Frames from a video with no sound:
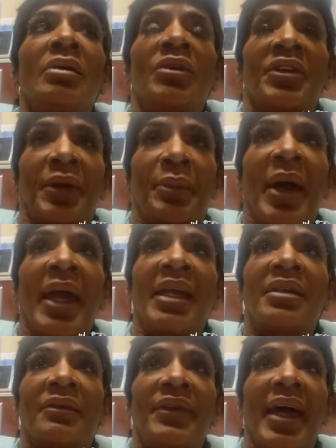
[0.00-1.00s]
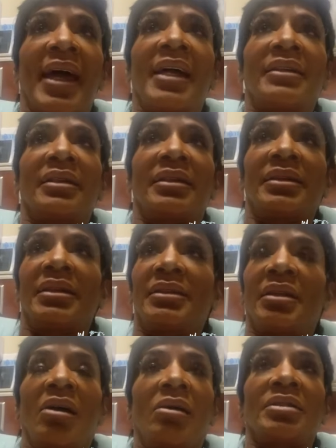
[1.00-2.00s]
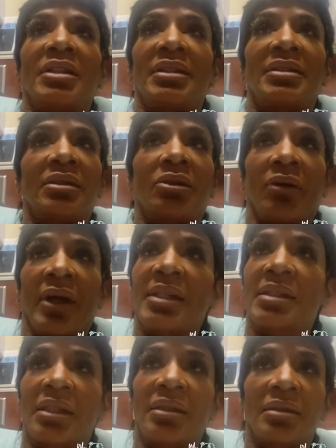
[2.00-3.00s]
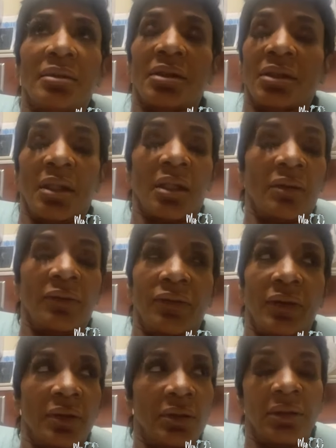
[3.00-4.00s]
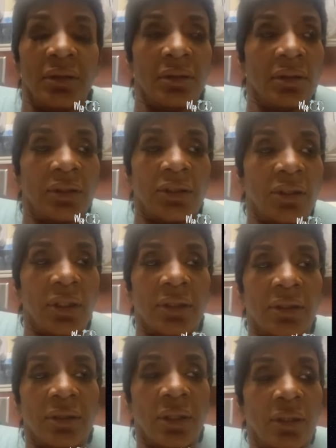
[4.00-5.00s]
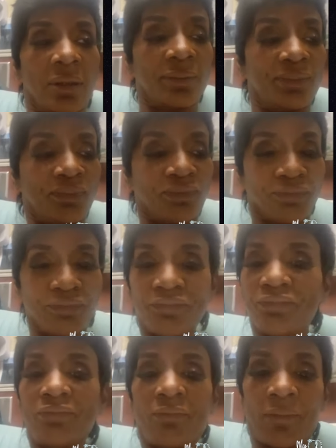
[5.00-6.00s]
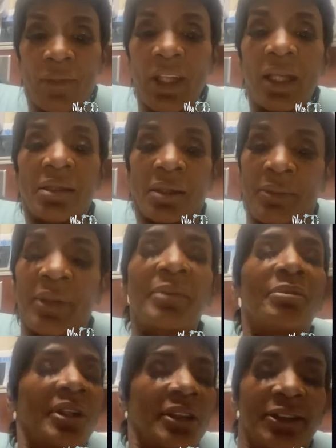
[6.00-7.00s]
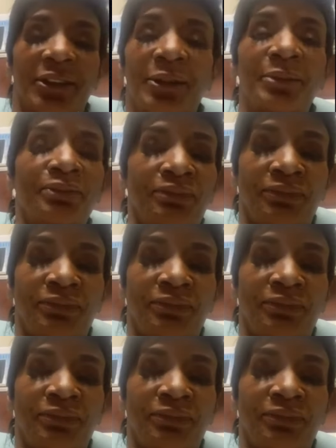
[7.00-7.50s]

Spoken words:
with the pain of that and then all these crazy stuff, it's just it's a bit much.